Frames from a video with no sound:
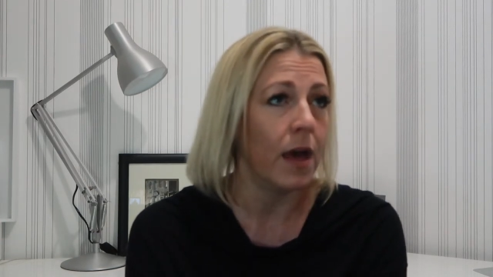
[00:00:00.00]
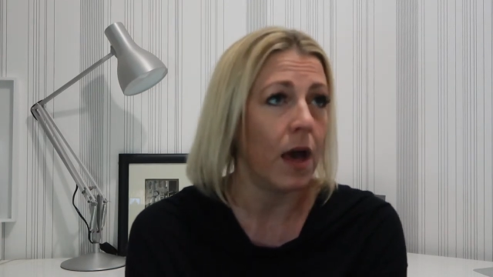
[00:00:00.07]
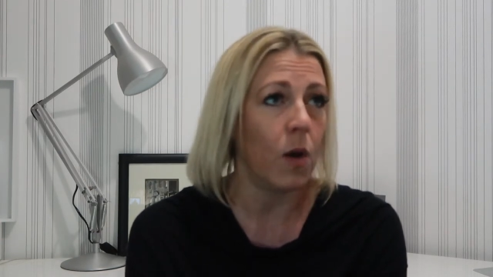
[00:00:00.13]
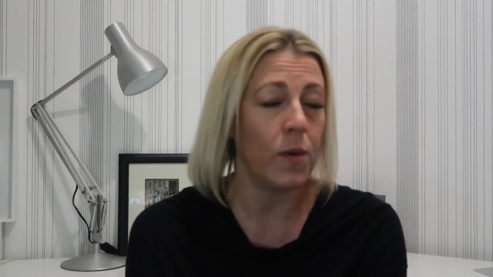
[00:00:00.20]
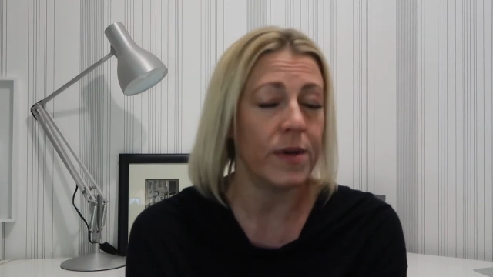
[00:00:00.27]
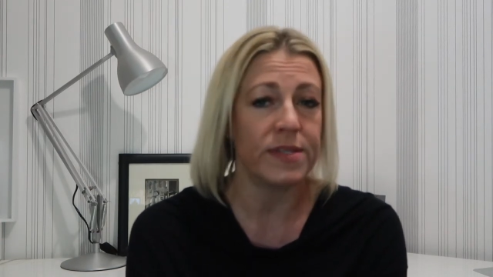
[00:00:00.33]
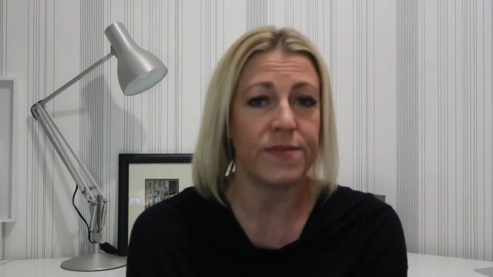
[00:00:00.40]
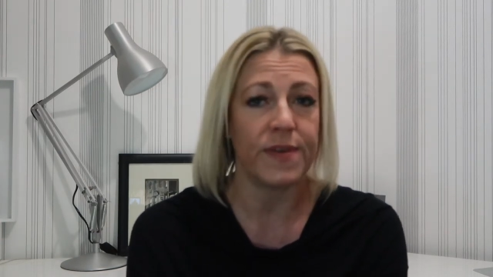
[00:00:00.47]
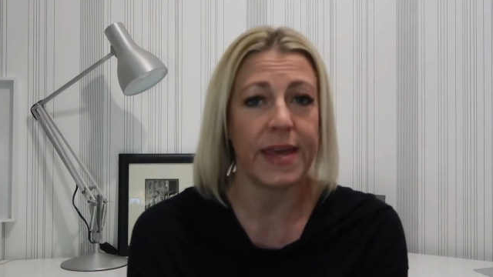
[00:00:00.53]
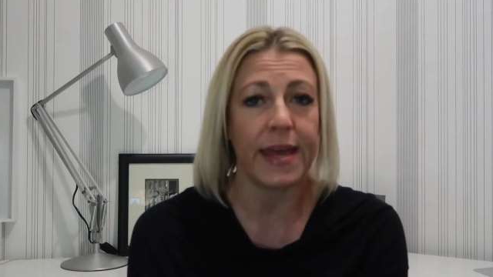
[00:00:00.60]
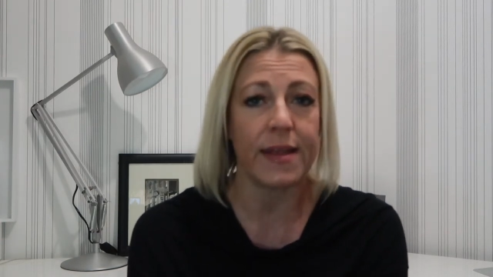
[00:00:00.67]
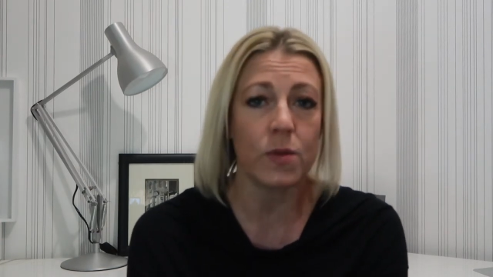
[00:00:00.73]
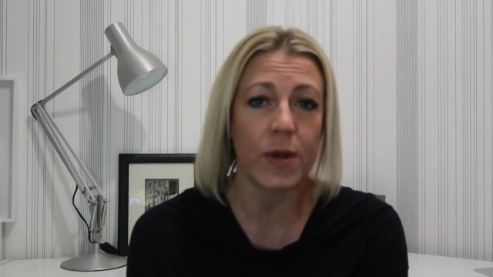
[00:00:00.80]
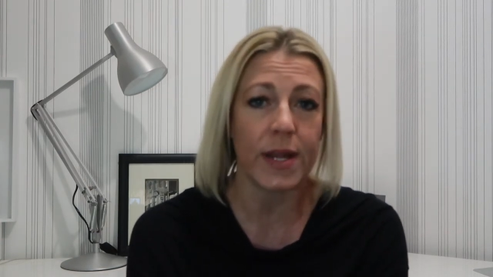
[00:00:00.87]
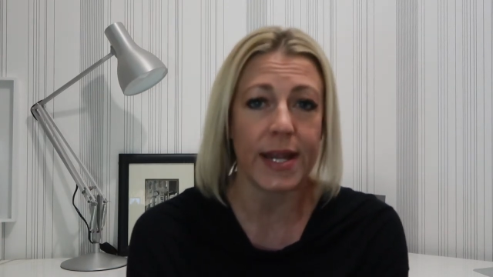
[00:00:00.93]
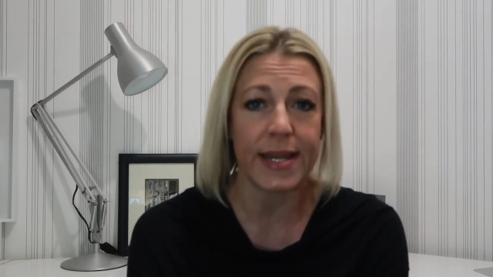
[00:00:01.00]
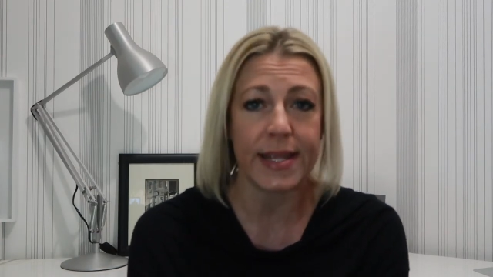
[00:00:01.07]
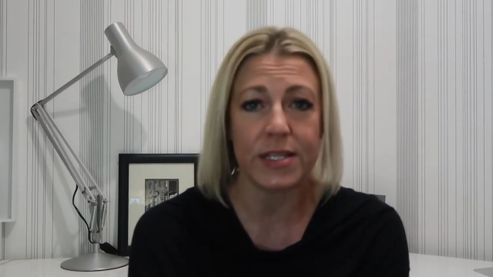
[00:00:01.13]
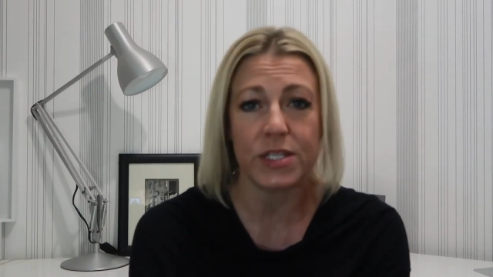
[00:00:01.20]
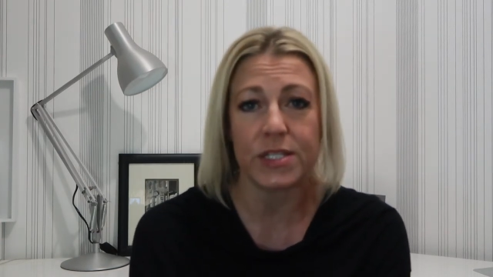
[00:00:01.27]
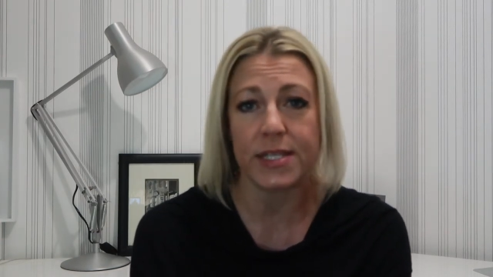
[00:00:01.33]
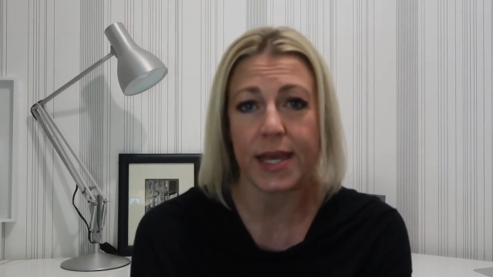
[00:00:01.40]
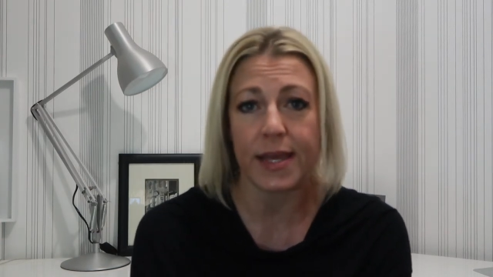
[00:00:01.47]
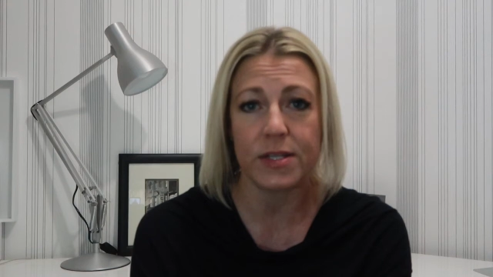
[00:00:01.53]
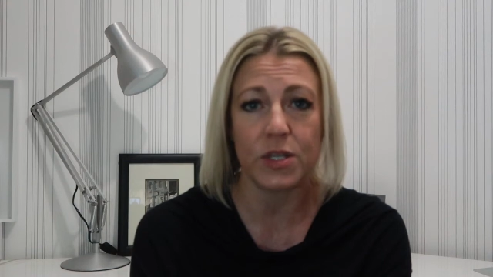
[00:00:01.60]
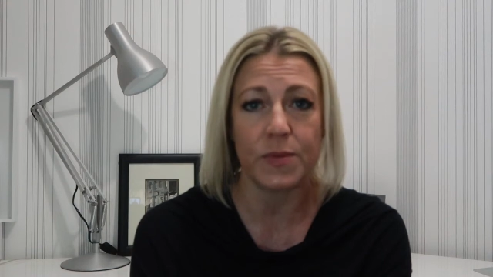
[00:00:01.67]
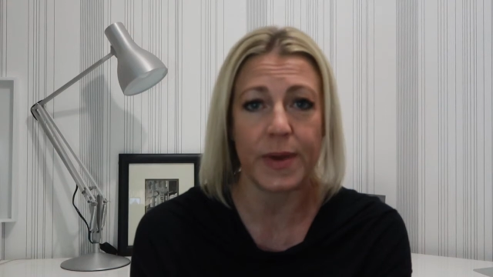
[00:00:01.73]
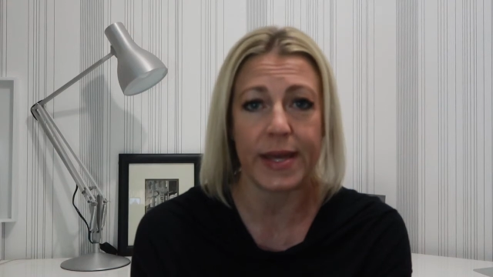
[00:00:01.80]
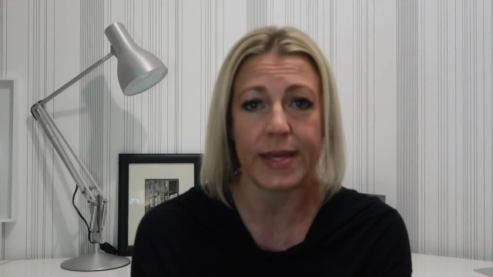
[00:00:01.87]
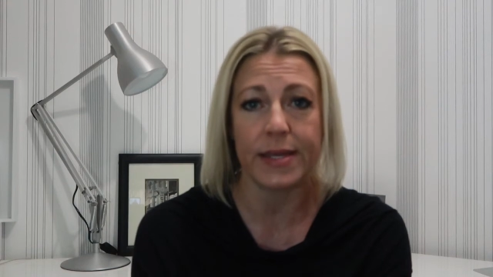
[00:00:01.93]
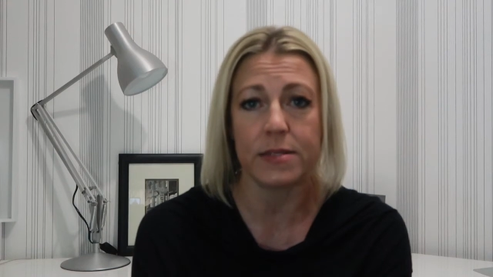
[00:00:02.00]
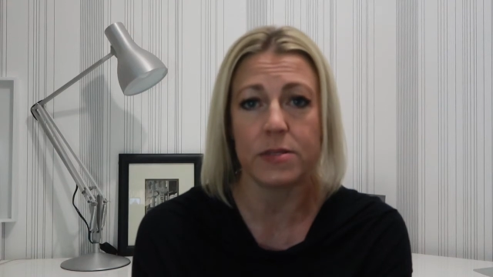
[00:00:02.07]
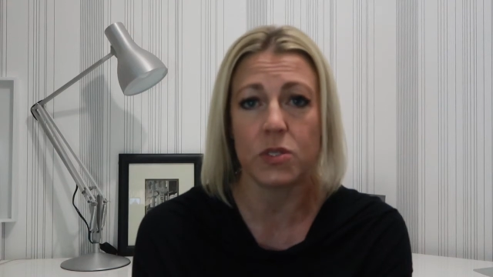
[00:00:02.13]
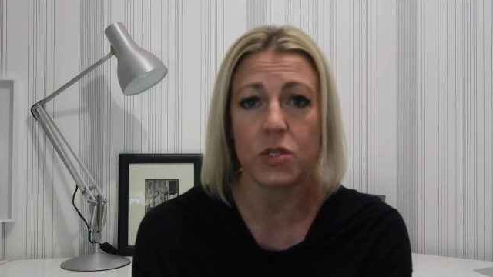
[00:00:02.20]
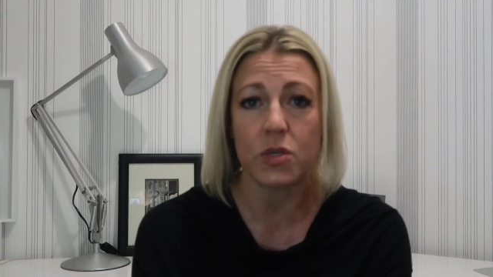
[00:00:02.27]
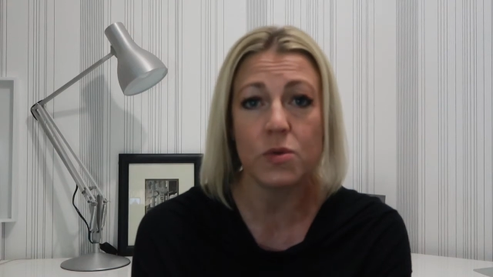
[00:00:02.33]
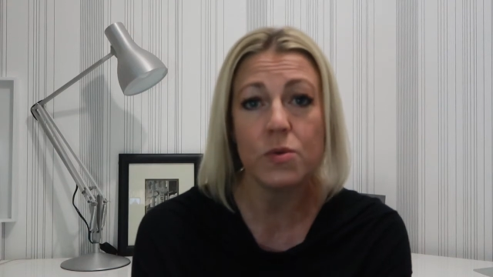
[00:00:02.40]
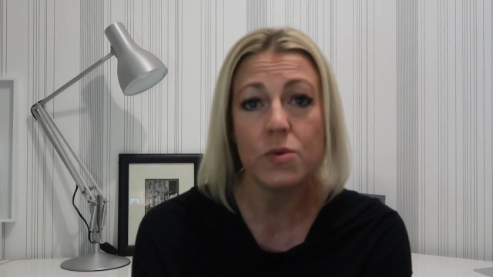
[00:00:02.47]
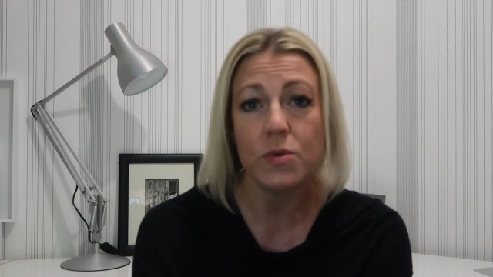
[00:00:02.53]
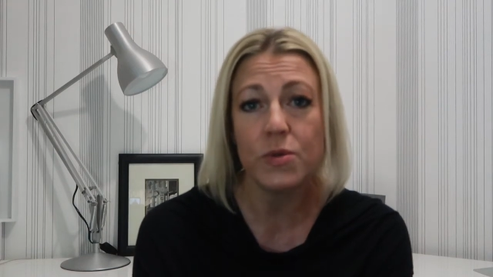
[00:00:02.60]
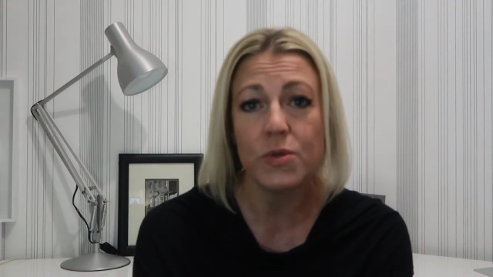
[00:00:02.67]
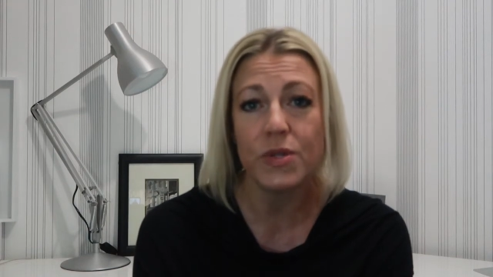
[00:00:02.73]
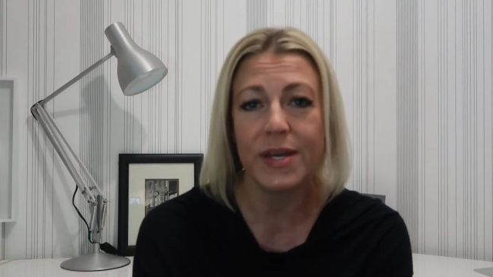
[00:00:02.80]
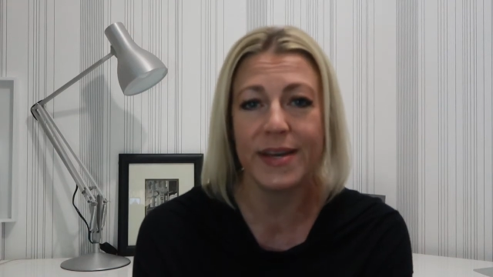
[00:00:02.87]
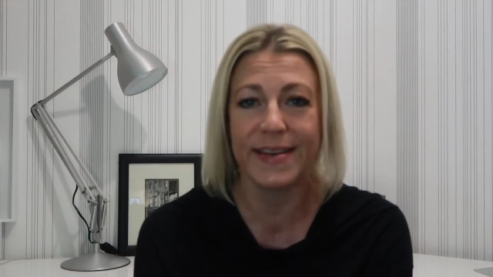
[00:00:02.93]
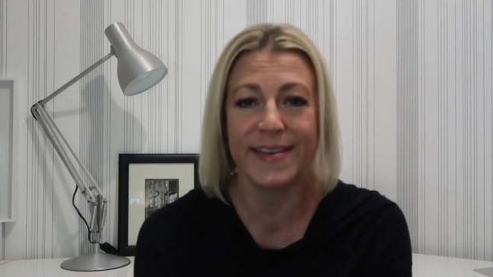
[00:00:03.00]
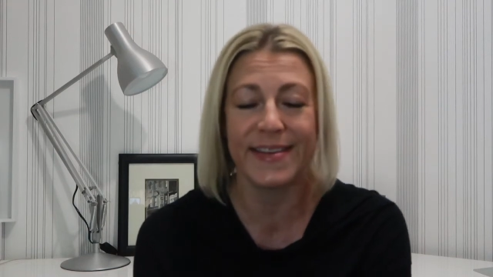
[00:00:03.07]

I always forget what I need to take to my kids' school.